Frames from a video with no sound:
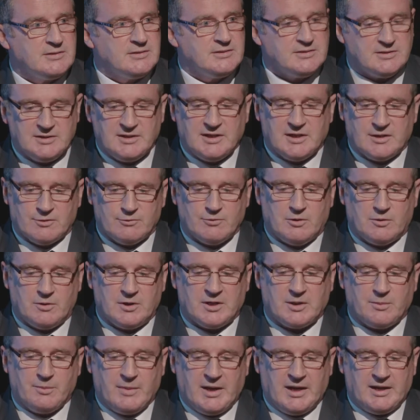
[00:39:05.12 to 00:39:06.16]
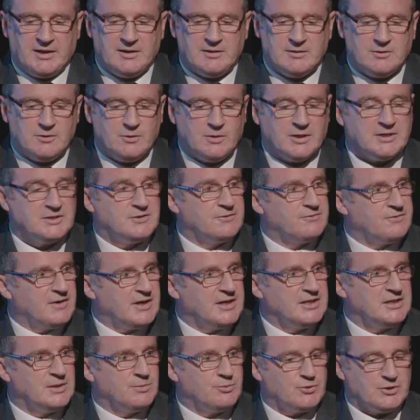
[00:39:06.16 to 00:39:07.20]
to the heroic men who had
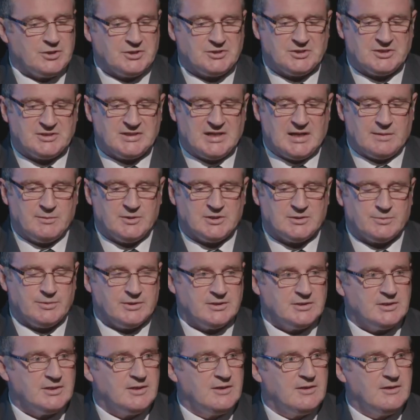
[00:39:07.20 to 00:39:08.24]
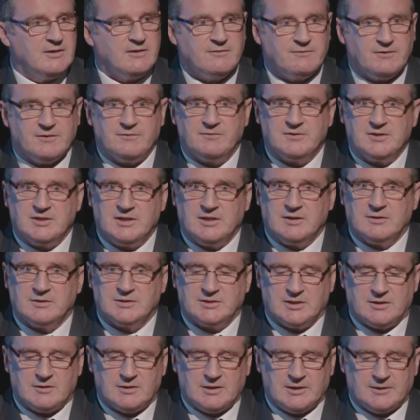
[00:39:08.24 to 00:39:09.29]
defied the British establishment 50 years
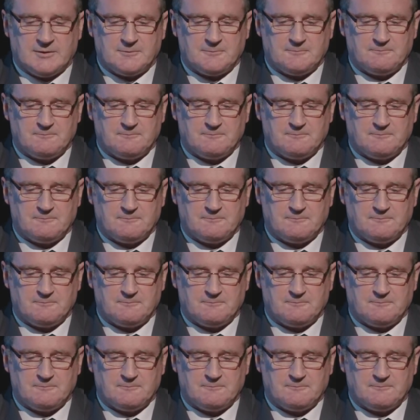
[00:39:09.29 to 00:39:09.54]
earlier.